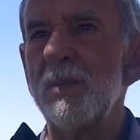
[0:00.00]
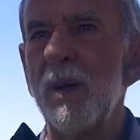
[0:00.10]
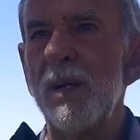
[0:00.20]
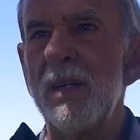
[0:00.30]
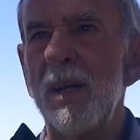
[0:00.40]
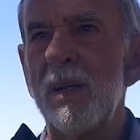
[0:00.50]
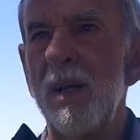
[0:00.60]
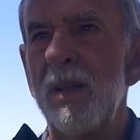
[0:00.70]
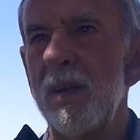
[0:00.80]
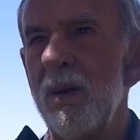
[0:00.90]
my
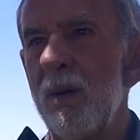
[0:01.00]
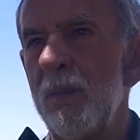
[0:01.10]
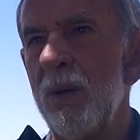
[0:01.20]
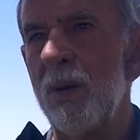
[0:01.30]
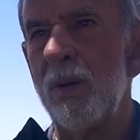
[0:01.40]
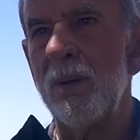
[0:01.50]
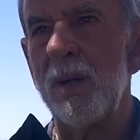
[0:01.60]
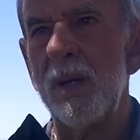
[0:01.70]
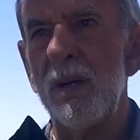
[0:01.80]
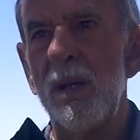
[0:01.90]
technique the Tom Dongo
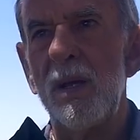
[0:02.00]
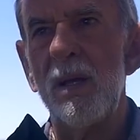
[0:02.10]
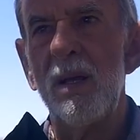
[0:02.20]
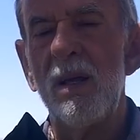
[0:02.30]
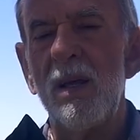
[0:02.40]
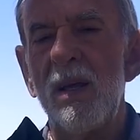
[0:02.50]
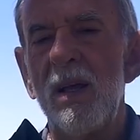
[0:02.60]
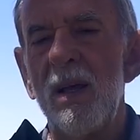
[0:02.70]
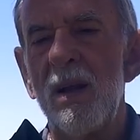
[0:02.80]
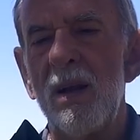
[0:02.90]
technique,
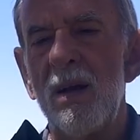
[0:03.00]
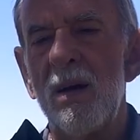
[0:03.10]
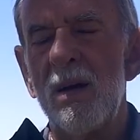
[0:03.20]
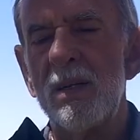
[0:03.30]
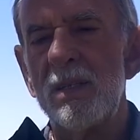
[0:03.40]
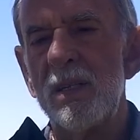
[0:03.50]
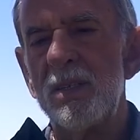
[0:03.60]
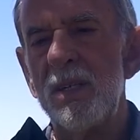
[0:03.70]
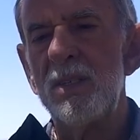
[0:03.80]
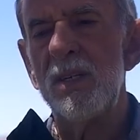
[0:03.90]
and then
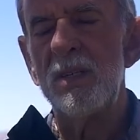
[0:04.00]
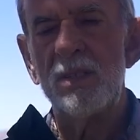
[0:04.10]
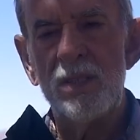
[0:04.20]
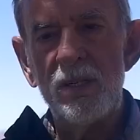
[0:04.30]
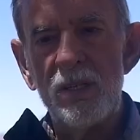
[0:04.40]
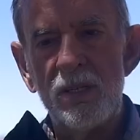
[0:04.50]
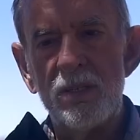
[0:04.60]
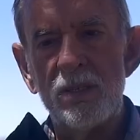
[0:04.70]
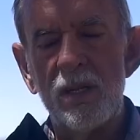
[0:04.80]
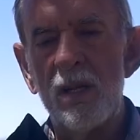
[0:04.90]
she
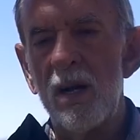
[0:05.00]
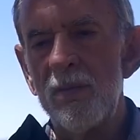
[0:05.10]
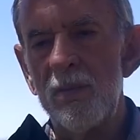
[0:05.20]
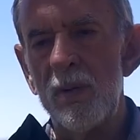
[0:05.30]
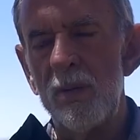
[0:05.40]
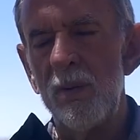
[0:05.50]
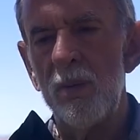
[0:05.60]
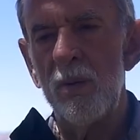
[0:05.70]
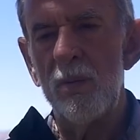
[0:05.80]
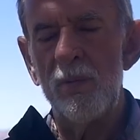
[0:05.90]
teaches the government
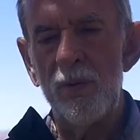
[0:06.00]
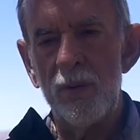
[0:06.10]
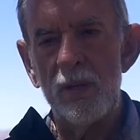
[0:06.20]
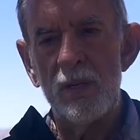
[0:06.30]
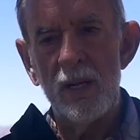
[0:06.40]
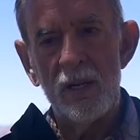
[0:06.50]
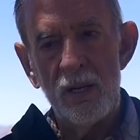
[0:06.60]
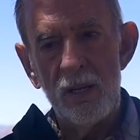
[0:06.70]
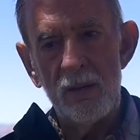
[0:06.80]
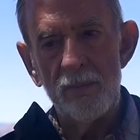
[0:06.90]
remote viewing
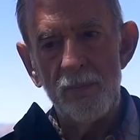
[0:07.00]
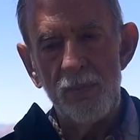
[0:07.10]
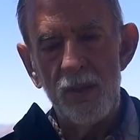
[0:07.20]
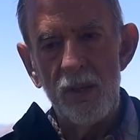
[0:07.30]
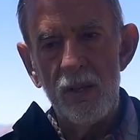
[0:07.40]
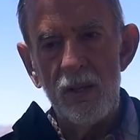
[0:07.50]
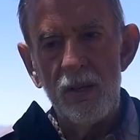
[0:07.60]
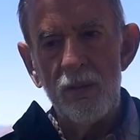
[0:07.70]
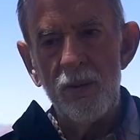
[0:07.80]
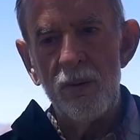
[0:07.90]
technique
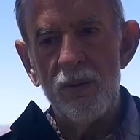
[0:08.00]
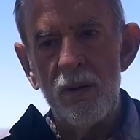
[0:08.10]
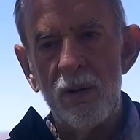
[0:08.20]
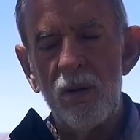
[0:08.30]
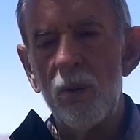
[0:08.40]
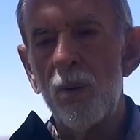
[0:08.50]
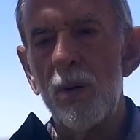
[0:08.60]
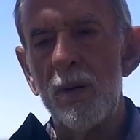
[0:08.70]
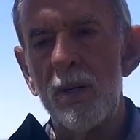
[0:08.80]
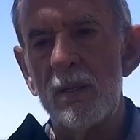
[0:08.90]
with
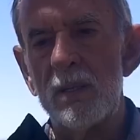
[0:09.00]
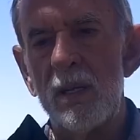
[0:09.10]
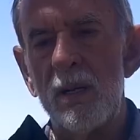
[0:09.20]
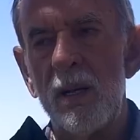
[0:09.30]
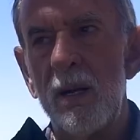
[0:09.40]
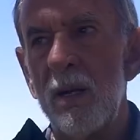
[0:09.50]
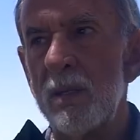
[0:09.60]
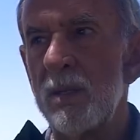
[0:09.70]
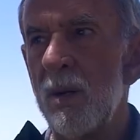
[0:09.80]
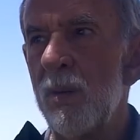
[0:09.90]
coordinates,
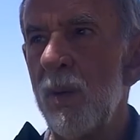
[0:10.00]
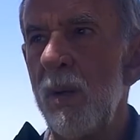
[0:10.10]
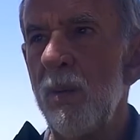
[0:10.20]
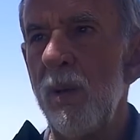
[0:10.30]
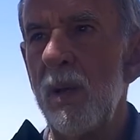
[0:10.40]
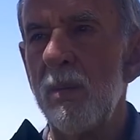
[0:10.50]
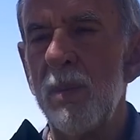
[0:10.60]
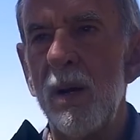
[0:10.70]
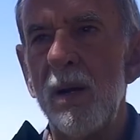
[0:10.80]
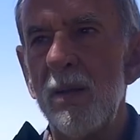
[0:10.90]
and so we
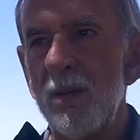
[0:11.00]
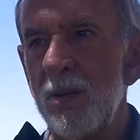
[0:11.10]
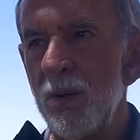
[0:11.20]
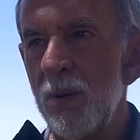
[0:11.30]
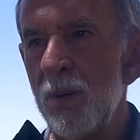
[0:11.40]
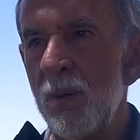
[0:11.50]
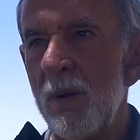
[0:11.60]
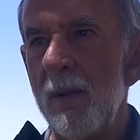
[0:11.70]
combine the two.